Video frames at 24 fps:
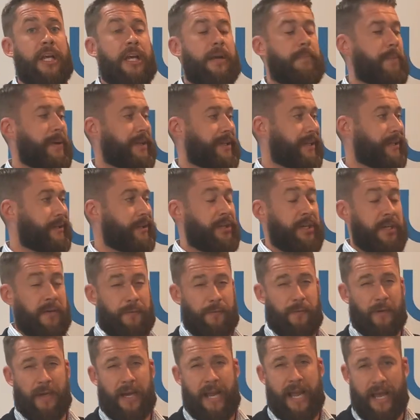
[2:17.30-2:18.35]
but to clean
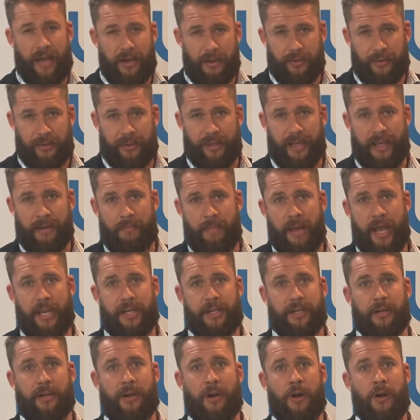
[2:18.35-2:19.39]
for health and make
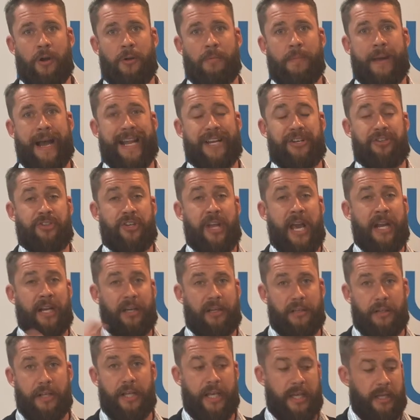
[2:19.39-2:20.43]
your home
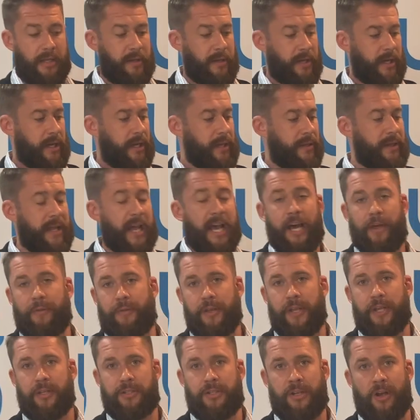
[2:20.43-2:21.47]
hygienically the
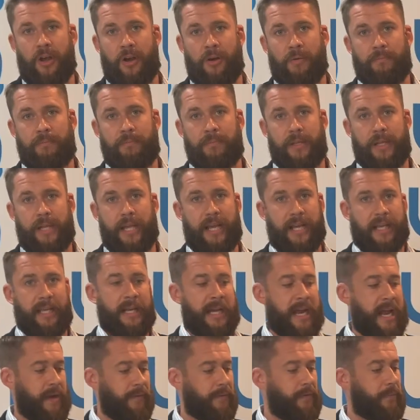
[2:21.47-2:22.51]
healthiest home it can
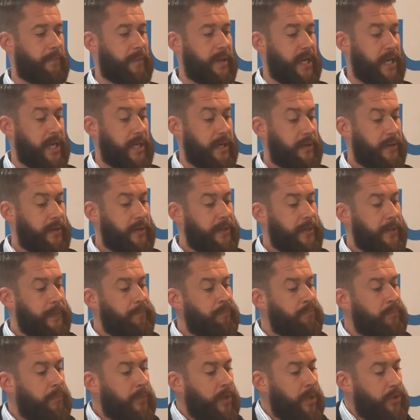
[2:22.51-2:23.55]
ever be.
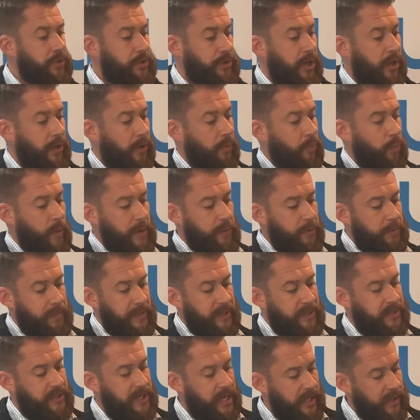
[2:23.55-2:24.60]
So we would be
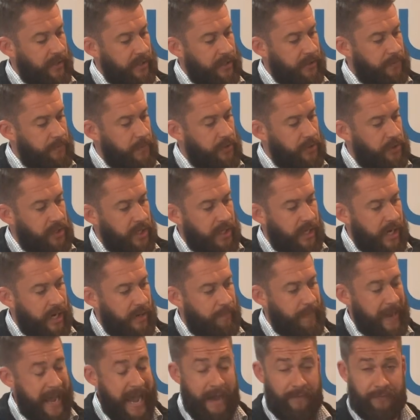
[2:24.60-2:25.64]
setting this machine
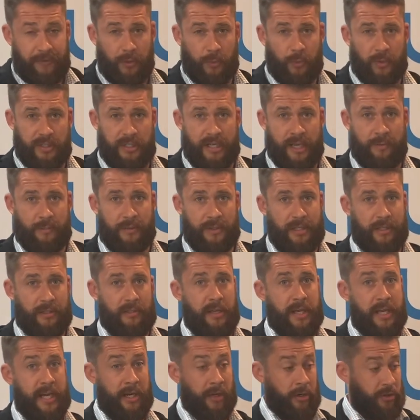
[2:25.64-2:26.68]
up after we're done with the
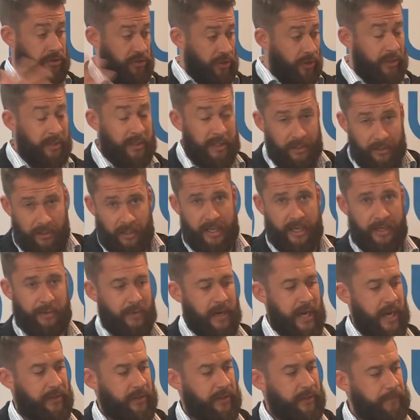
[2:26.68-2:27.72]
cleaning, or during the cleaning
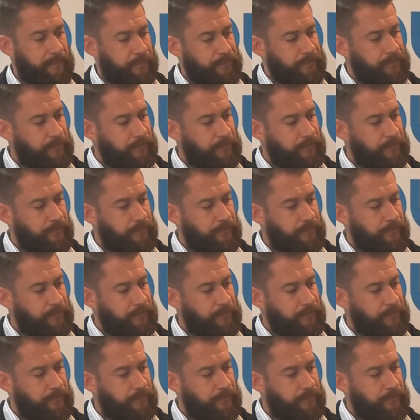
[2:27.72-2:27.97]
rather.